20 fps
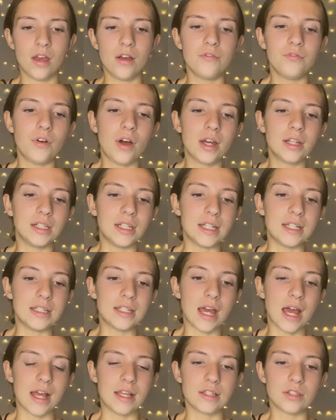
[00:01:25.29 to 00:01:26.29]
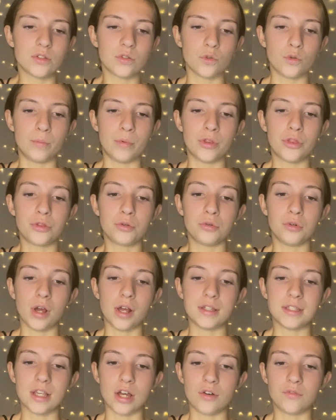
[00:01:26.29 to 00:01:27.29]
Finally, Tess all but threw
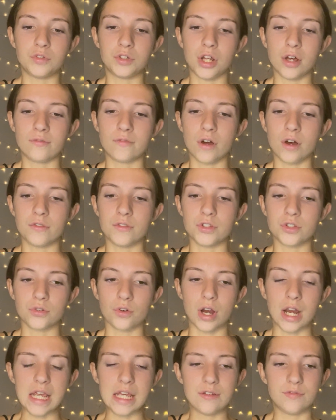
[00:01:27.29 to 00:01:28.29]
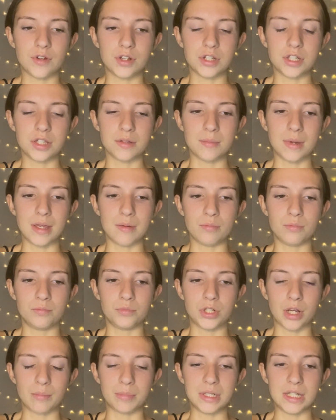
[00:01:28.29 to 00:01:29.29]
herself on her father's grave under the
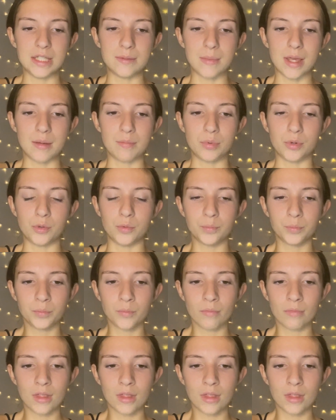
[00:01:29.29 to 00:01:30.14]
Japanese maple.